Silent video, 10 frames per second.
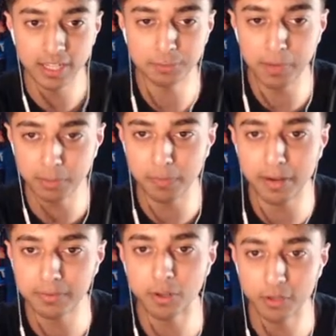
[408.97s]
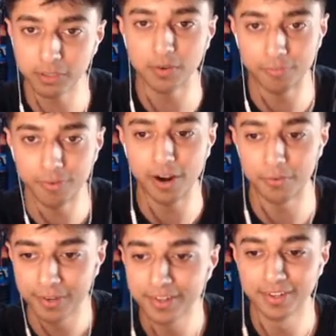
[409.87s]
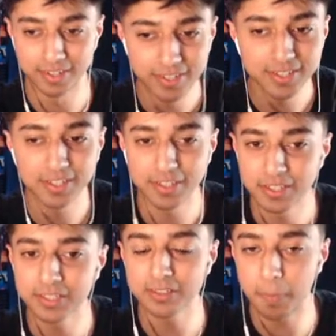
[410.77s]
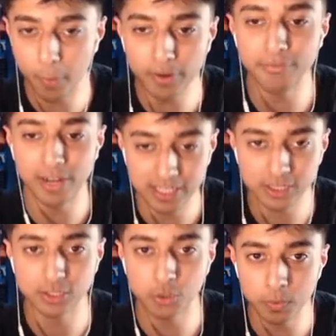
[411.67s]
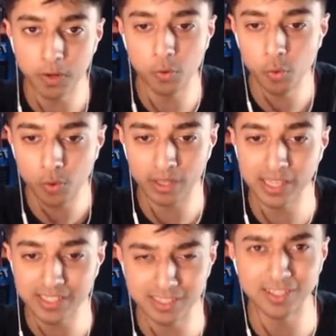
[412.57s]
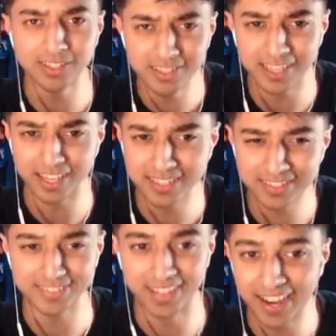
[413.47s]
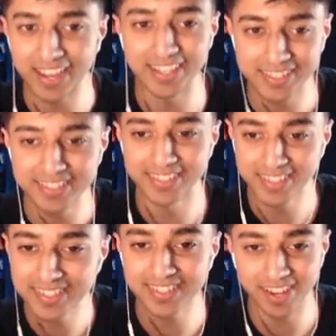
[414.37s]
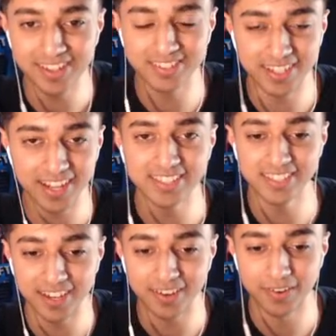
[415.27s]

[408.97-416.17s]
smile's about to turn into a frown. The boyfriend is just too much. Oh, I like the sunset. This looks nice. These colors are nice as hell.